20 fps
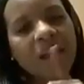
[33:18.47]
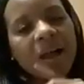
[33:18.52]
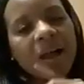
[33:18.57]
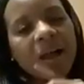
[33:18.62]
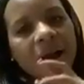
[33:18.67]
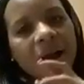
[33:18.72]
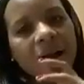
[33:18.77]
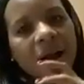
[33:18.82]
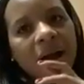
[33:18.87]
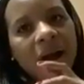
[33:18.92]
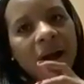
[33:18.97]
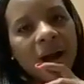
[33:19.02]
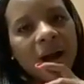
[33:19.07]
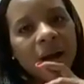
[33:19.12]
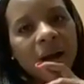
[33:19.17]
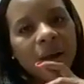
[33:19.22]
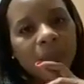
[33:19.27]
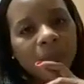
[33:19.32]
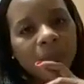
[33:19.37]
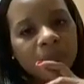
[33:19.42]

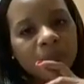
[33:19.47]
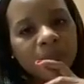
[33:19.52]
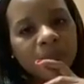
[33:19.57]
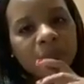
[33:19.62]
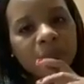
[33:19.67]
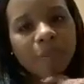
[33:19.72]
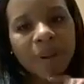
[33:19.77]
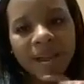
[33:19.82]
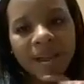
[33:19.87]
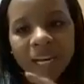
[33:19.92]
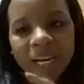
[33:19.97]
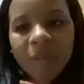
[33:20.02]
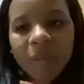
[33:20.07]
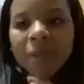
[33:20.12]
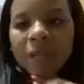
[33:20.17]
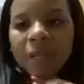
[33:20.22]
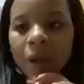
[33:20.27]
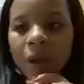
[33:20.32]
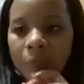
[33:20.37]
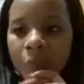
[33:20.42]
The pandemic
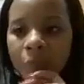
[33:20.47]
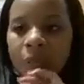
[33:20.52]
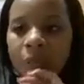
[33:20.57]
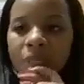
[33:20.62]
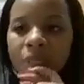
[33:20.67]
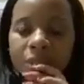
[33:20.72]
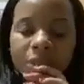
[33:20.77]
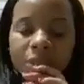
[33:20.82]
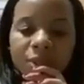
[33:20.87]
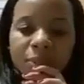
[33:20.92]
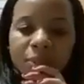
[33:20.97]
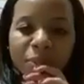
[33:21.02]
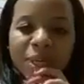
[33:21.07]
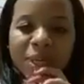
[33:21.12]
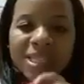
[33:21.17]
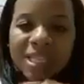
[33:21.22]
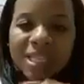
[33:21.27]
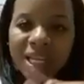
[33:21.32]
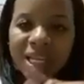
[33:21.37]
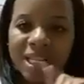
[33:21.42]
happened, but
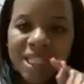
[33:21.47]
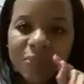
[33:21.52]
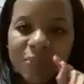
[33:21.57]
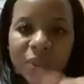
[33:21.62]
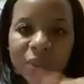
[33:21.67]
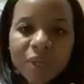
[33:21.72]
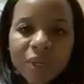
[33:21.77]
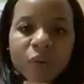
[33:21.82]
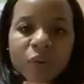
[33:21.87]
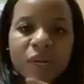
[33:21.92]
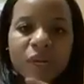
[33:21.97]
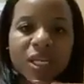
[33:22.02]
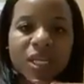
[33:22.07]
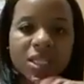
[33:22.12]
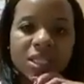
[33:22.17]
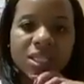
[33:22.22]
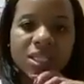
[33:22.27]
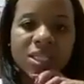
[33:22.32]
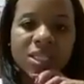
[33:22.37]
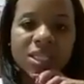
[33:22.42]
it's an
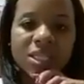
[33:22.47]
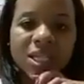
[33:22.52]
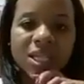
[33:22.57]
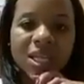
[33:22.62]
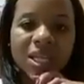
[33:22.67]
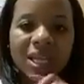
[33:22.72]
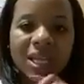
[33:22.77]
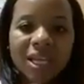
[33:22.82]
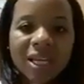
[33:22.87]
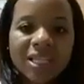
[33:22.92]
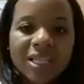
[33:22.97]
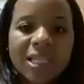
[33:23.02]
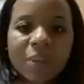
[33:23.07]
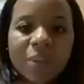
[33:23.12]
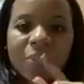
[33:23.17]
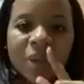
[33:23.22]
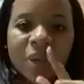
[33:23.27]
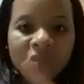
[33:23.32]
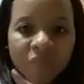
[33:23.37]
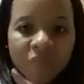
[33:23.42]
experience. It's a
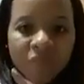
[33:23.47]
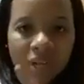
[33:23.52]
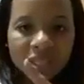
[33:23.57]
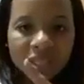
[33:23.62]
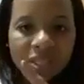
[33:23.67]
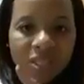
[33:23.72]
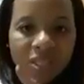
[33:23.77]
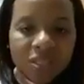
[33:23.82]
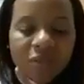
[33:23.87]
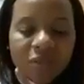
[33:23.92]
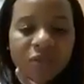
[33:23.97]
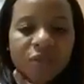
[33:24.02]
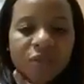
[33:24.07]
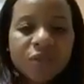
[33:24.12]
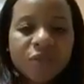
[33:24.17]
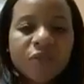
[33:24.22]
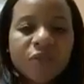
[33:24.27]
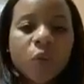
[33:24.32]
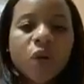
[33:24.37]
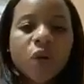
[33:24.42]
pivot
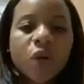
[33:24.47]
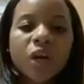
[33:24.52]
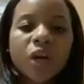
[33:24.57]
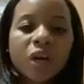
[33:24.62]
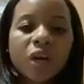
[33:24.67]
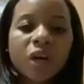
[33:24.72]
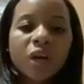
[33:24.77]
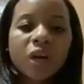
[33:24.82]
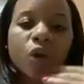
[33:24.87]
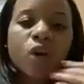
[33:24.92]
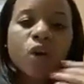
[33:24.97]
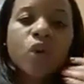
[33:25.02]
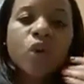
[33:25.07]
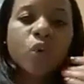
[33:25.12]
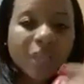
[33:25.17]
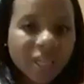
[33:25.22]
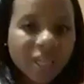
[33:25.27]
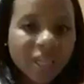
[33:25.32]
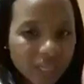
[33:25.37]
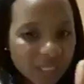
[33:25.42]
for
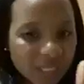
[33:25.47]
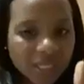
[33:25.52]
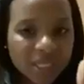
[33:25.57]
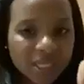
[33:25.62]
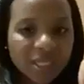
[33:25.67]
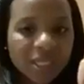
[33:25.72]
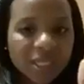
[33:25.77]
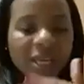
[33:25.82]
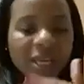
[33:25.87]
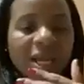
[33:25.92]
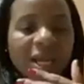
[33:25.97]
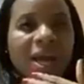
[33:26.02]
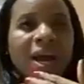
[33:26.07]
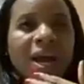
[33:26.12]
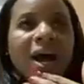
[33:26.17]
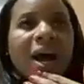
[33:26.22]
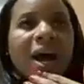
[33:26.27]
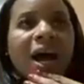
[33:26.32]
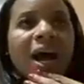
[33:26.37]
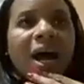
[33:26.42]
goodness.
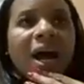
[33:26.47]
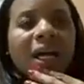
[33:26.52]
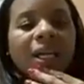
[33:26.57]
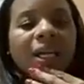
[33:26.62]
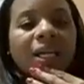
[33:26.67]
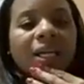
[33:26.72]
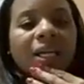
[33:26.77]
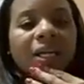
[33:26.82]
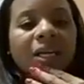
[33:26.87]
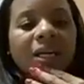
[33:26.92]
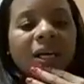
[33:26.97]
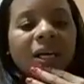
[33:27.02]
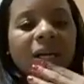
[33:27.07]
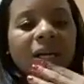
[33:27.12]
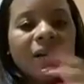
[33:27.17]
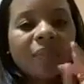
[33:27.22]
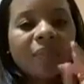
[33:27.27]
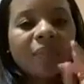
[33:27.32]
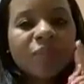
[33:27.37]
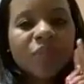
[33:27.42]
And
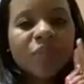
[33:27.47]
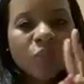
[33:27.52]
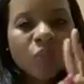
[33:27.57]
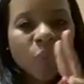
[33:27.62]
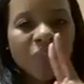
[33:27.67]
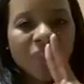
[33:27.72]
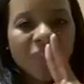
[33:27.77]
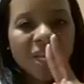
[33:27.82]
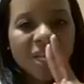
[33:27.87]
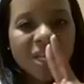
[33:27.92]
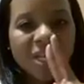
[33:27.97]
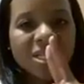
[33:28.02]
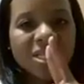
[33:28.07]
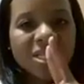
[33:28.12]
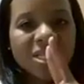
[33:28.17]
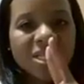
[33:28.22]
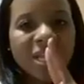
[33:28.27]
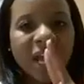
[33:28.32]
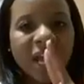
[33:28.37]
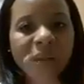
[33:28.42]
two things
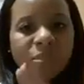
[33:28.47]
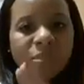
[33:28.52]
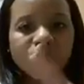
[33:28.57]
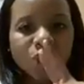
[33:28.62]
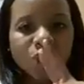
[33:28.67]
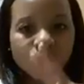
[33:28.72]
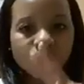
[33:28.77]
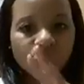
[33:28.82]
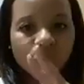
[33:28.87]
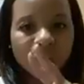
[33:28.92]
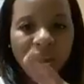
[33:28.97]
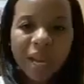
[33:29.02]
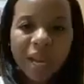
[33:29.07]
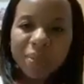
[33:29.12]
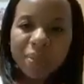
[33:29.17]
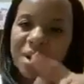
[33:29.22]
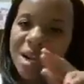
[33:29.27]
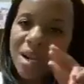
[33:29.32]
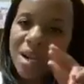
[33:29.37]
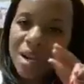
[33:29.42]
I'm sure
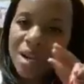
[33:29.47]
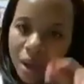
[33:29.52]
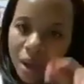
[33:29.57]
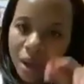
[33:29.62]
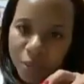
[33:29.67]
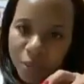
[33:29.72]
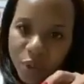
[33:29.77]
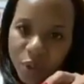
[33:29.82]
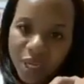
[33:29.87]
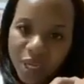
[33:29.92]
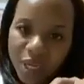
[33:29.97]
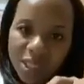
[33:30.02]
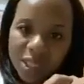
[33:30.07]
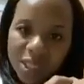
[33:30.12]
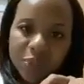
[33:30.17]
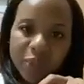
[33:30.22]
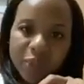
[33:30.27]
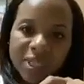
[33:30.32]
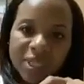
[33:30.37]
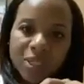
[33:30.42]
I'm not bringing into
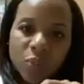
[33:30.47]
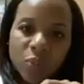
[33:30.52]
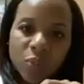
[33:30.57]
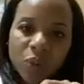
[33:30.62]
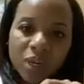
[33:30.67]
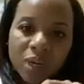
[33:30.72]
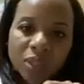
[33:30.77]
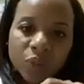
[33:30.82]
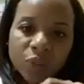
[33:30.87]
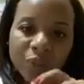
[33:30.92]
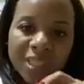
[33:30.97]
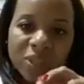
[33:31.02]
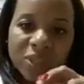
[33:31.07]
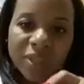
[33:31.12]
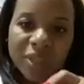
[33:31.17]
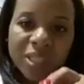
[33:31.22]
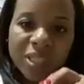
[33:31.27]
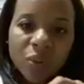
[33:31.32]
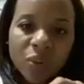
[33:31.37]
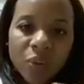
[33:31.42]

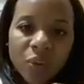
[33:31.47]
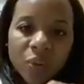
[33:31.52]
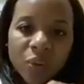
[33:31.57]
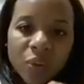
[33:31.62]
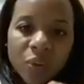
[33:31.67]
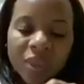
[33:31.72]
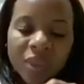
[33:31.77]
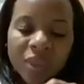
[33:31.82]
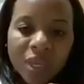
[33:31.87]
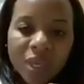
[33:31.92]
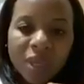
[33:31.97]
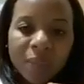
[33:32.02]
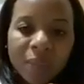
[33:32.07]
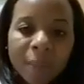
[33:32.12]
2021 with me